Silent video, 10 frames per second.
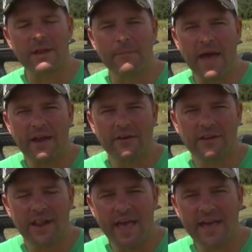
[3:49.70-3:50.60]
of pattern
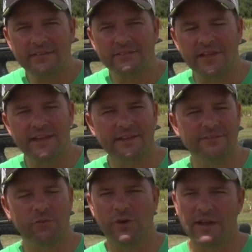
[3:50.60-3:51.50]
it has,
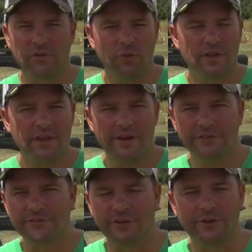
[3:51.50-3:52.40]
and we're at 20
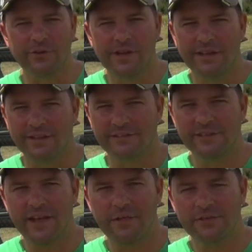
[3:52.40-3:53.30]
yards, so let's
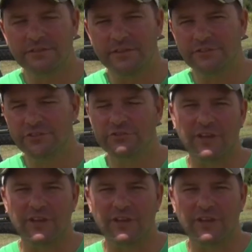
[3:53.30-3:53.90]
see how this thing shoots.